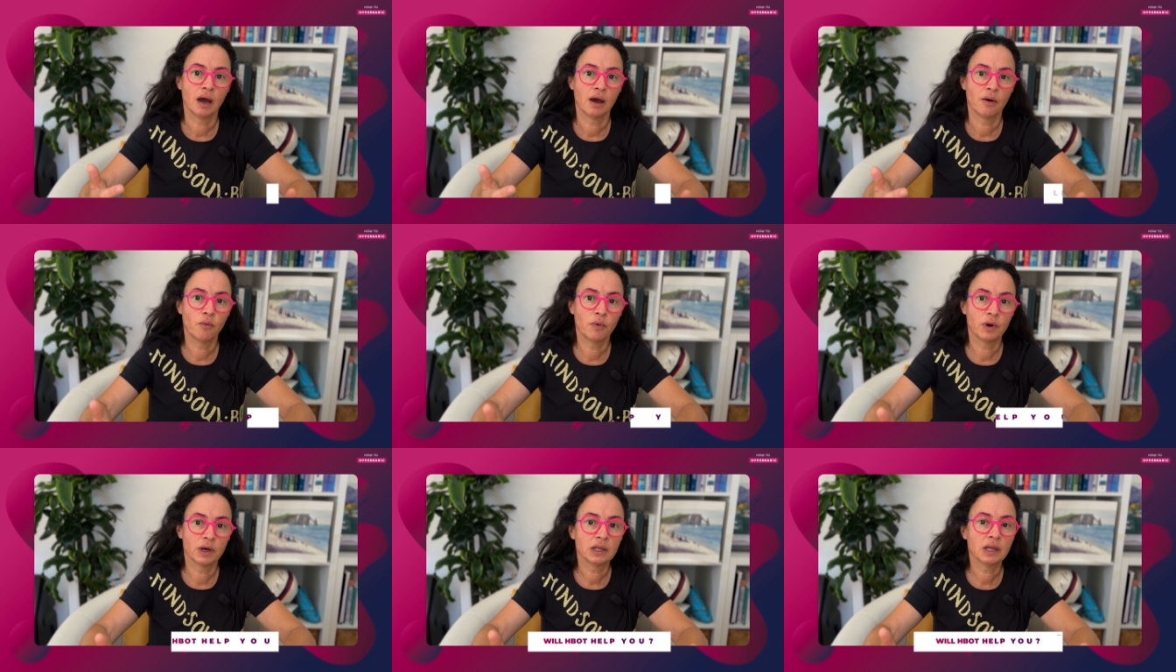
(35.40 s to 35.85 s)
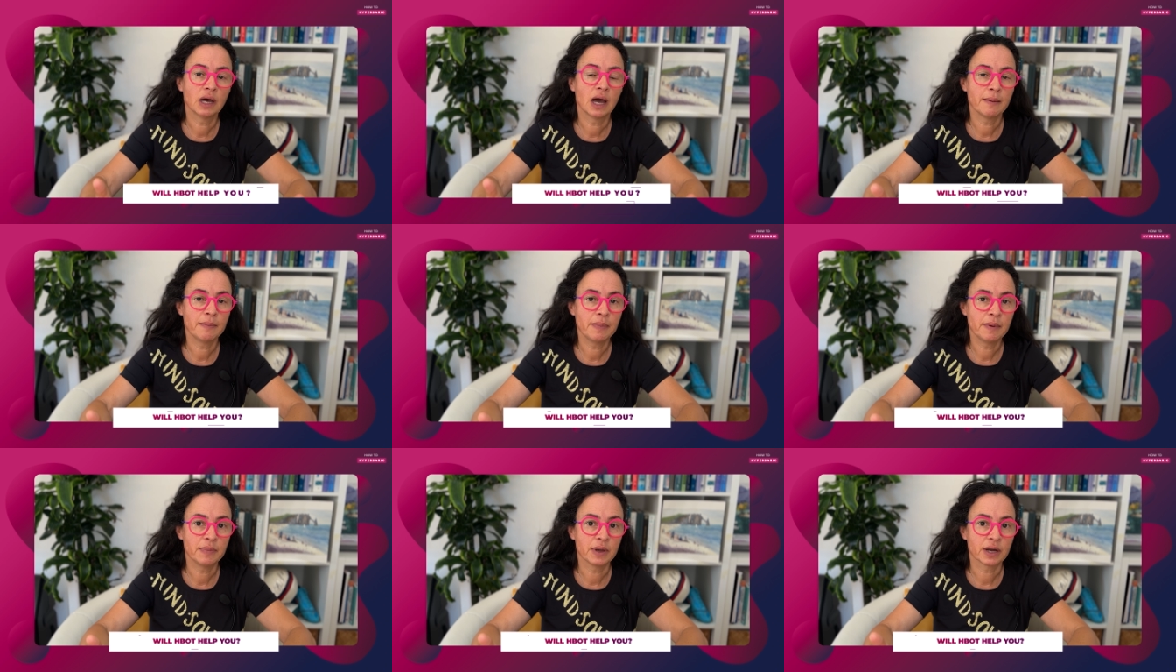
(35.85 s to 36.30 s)
Will
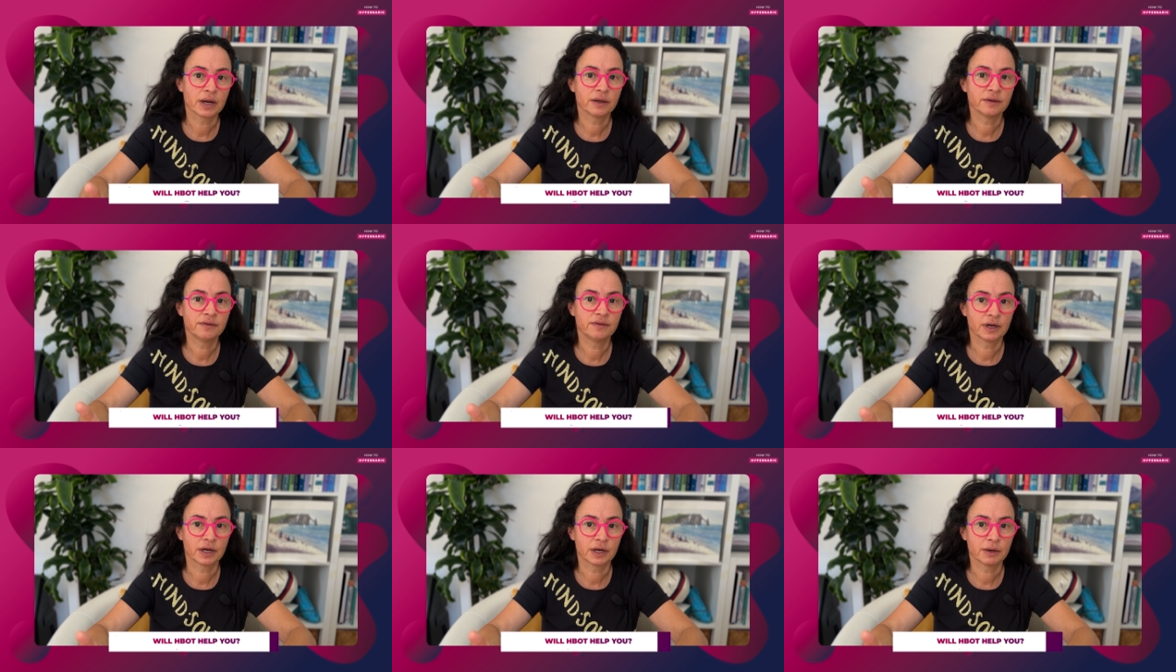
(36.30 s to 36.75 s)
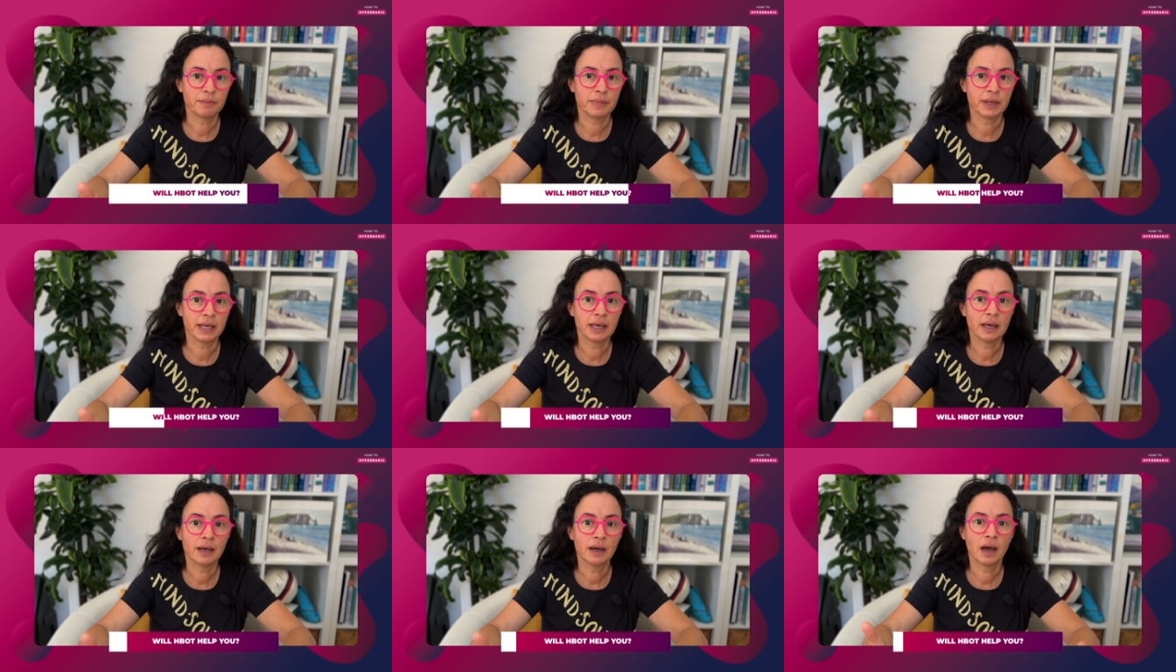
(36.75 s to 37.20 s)
hyperbaric
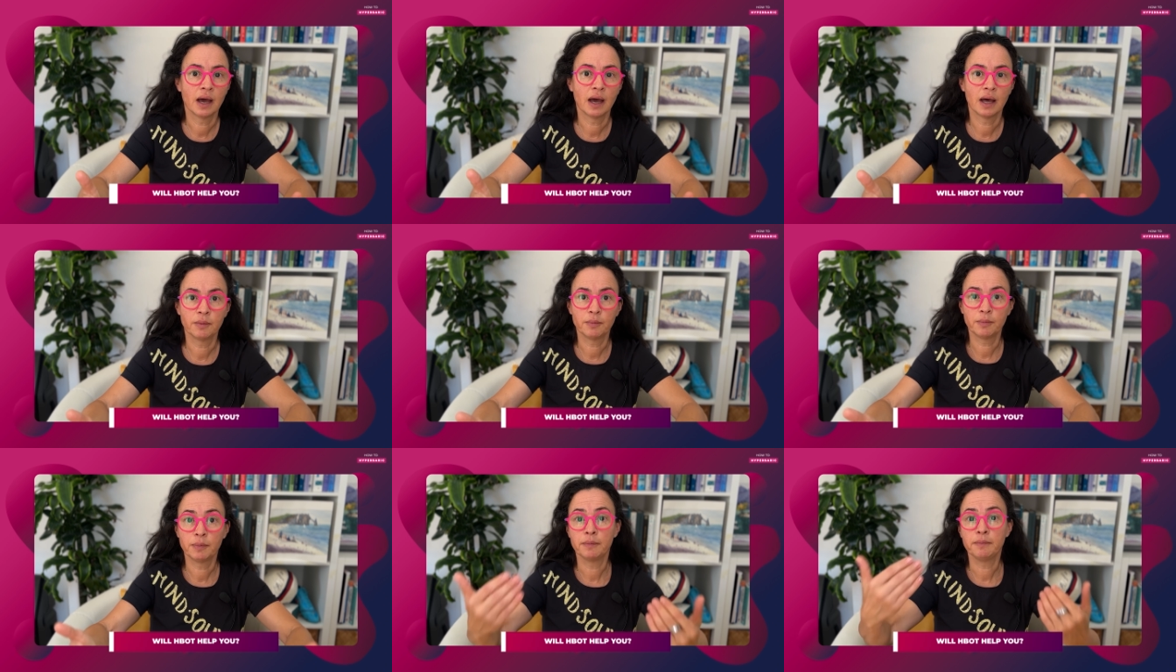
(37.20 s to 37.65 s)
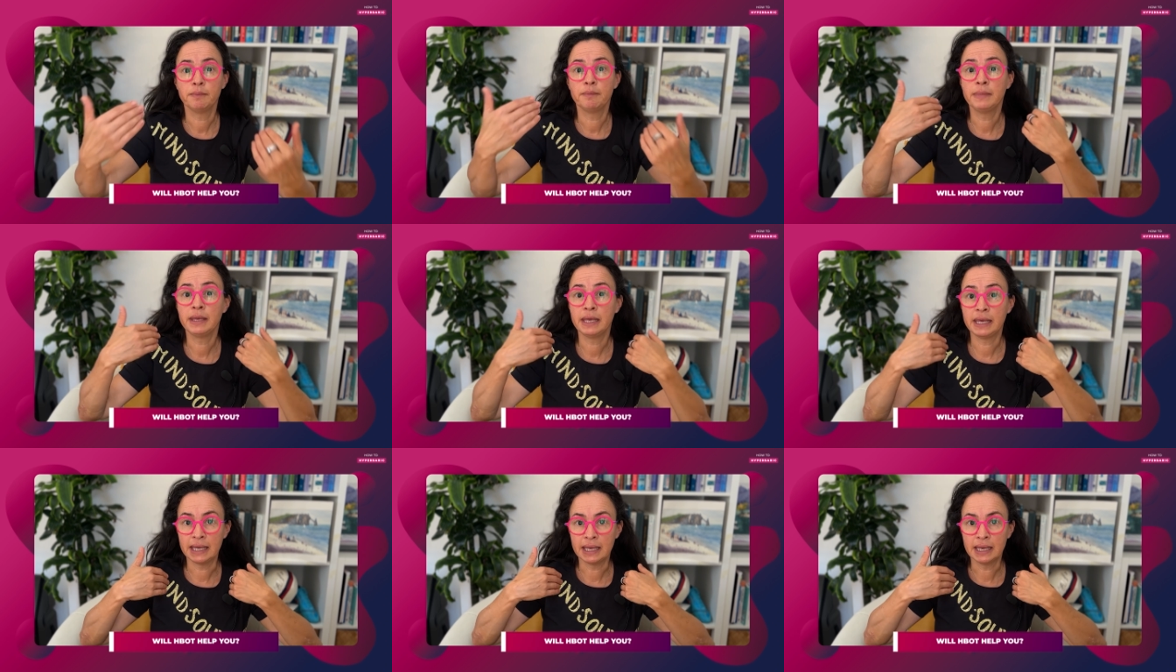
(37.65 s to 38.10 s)
therapy help
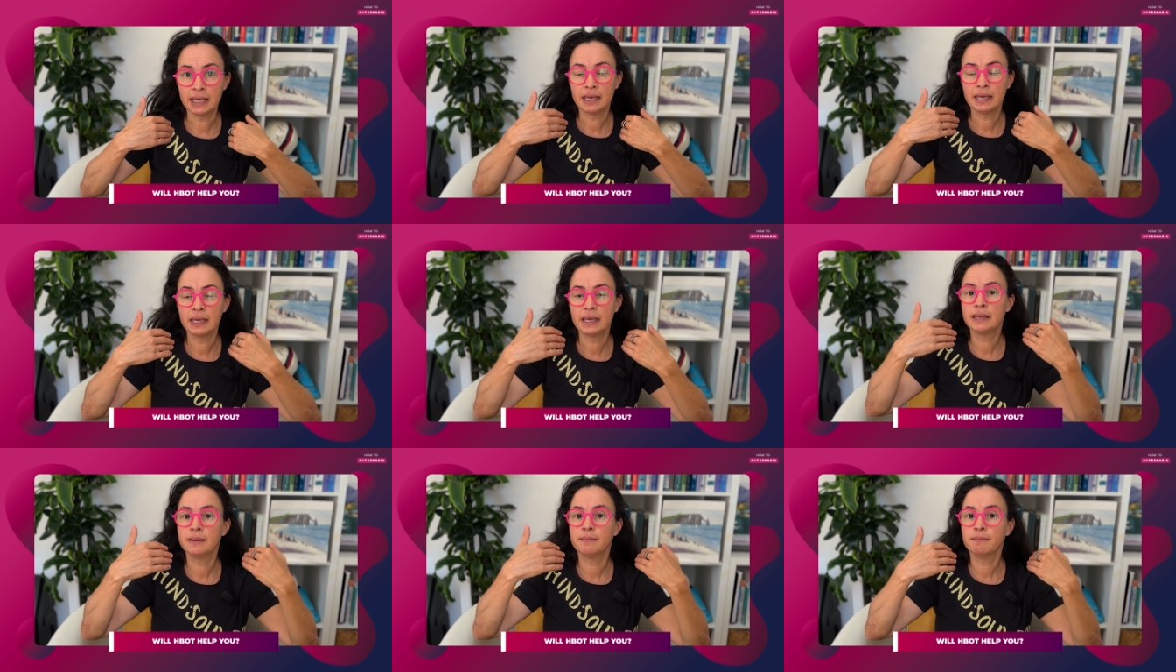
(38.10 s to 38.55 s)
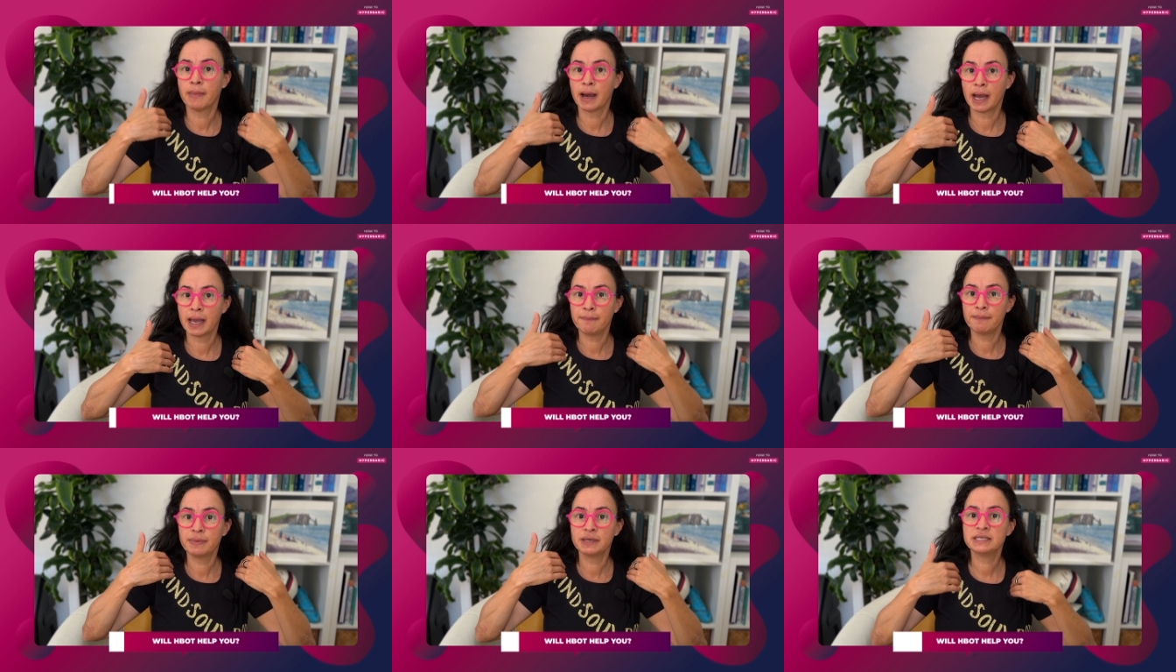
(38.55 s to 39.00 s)
me in
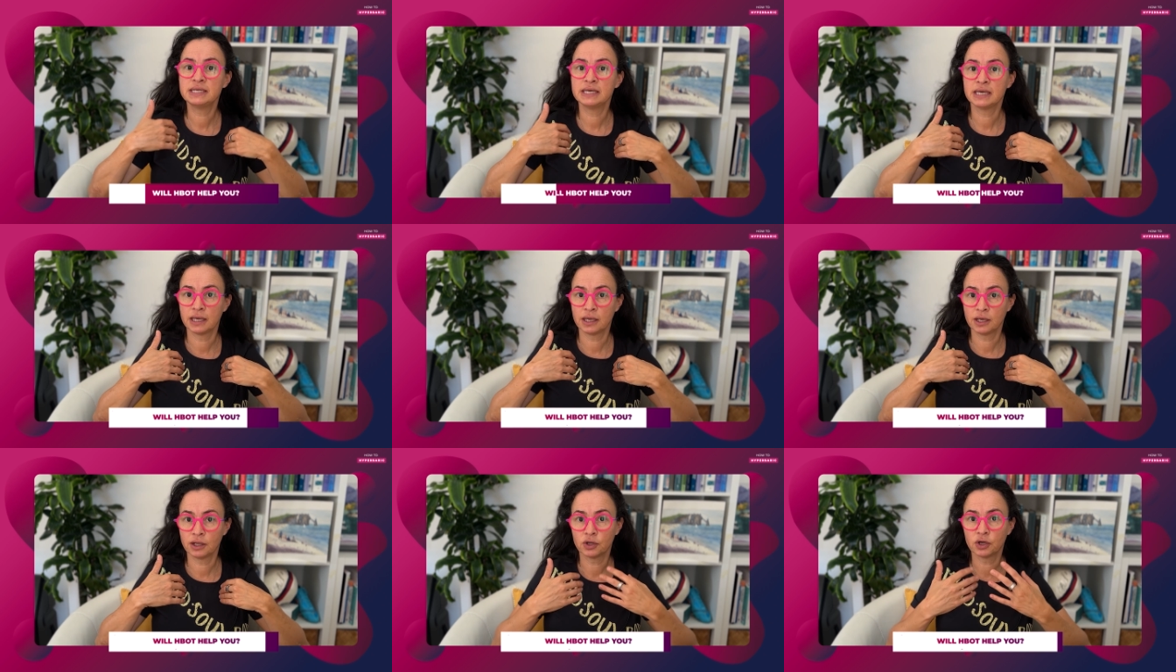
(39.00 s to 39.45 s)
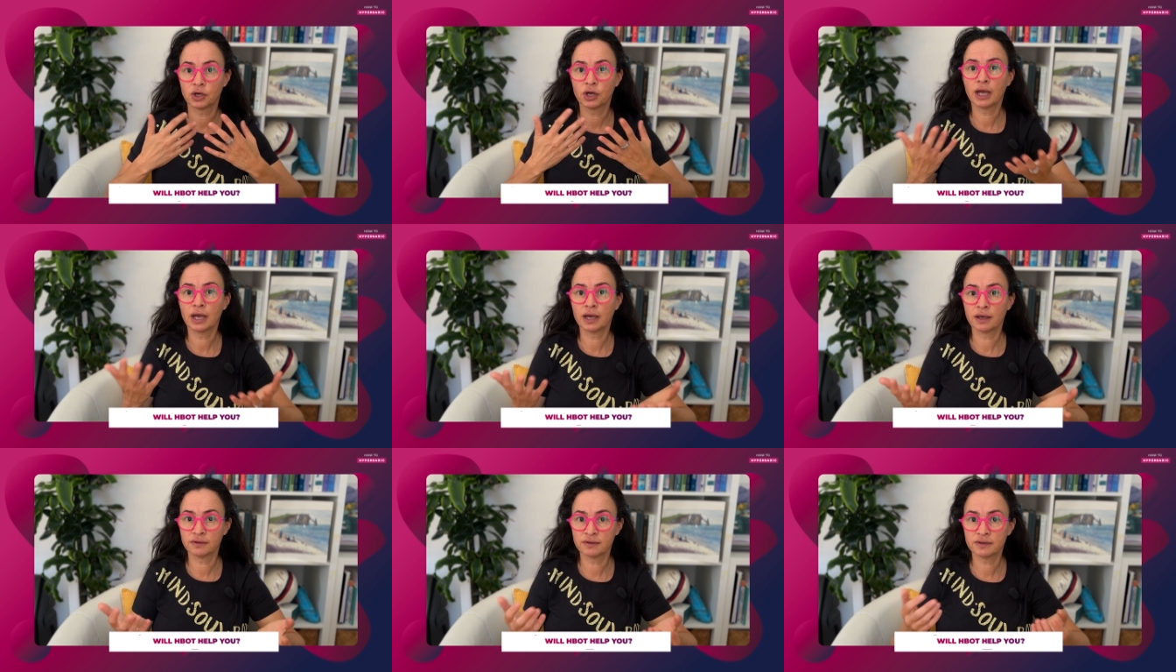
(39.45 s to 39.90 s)
my particular
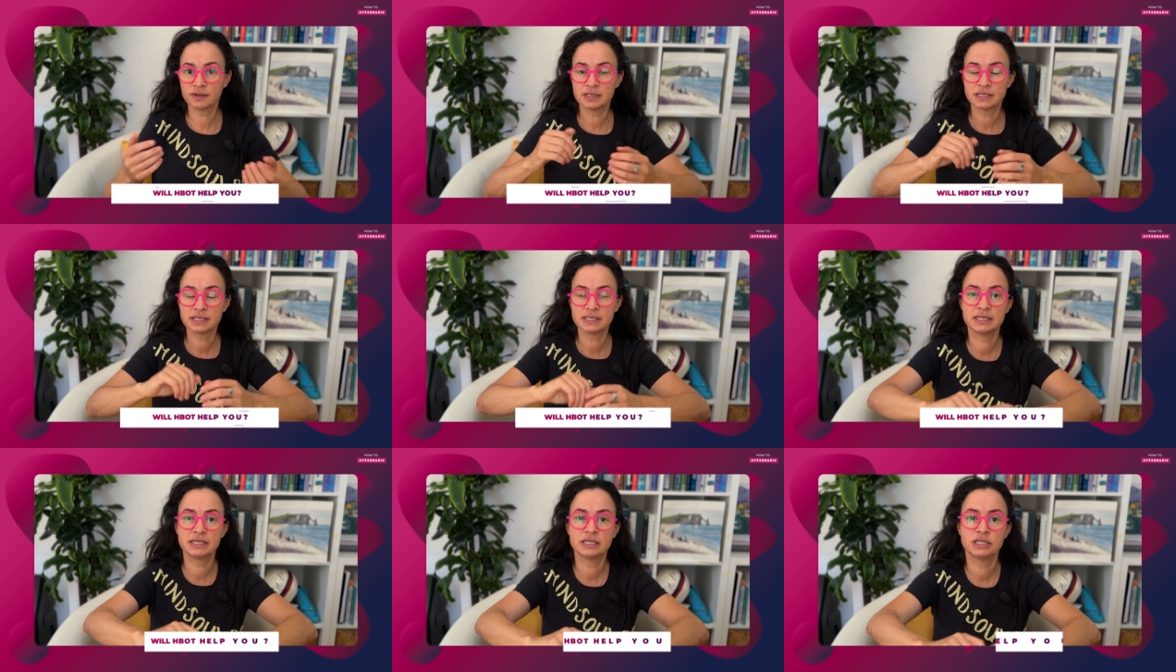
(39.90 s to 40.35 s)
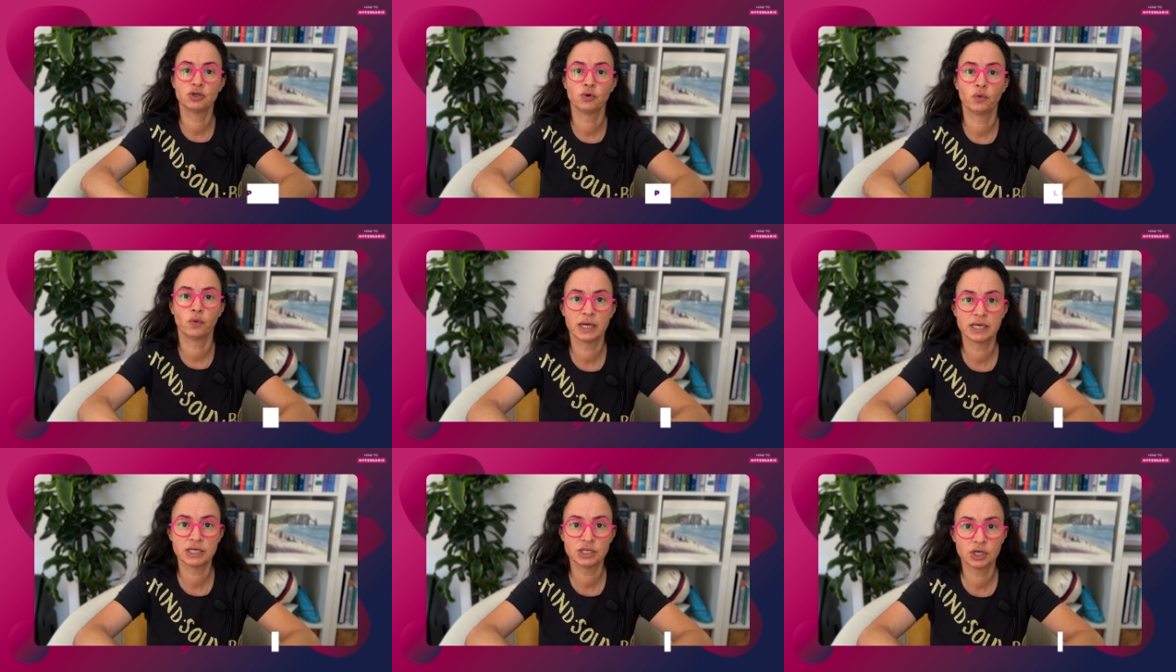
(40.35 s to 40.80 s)
health
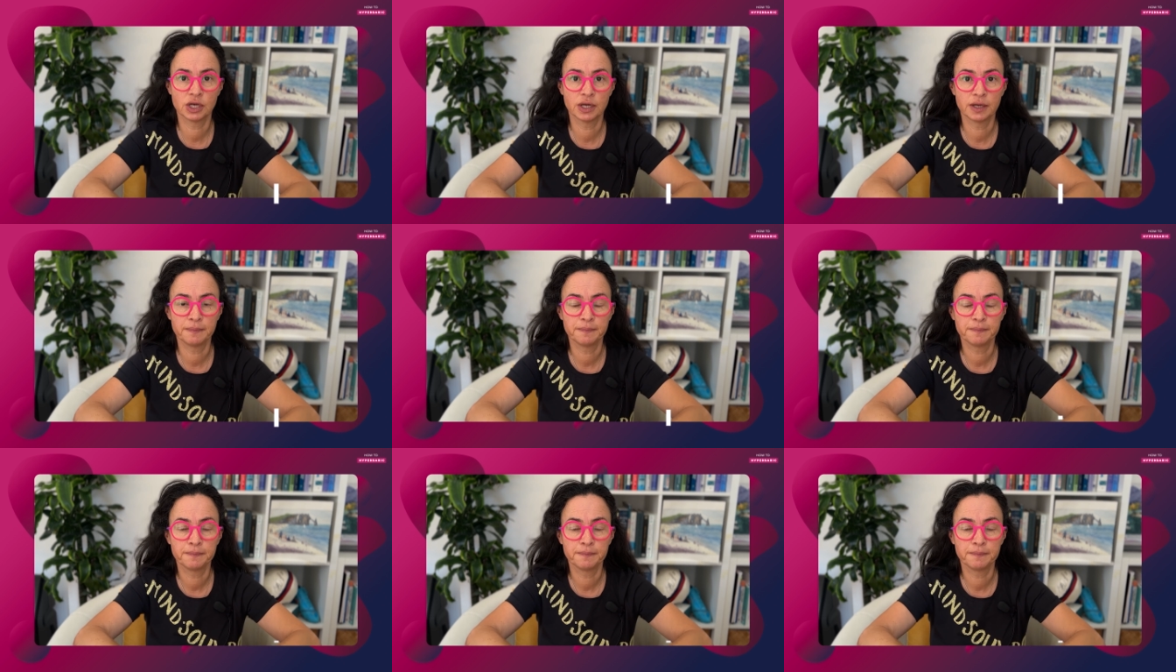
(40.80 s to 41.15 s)
situation?